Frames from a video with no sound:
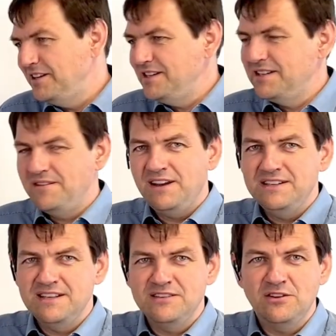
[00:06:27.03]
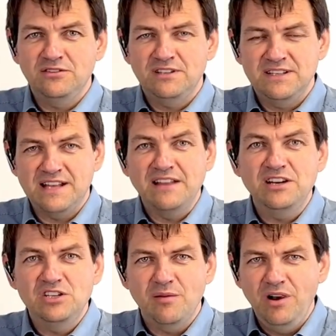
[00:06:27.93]
this device is
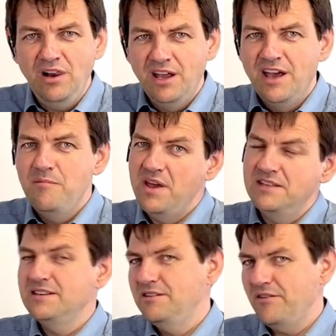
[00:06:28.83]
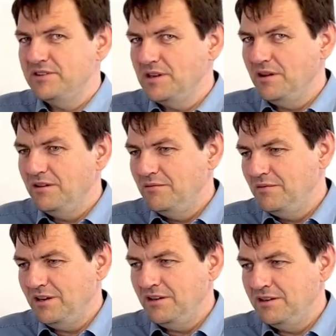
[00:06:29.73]
unreachable, means there is a
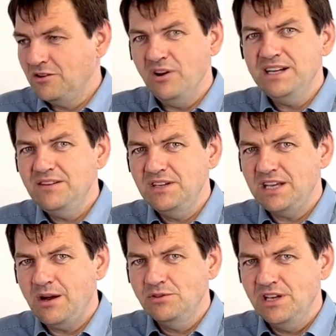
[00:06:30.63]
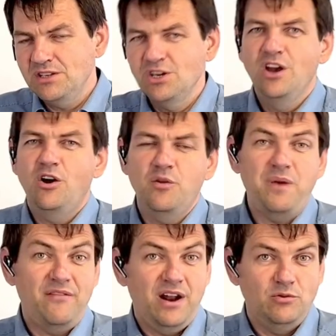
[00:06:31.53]
connectivity outage or
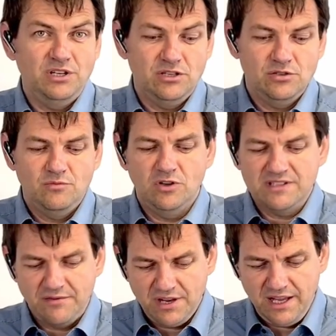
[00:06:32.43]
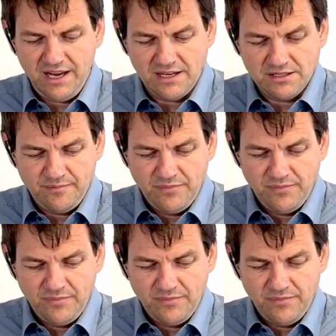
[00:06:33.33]
power outage or something like that.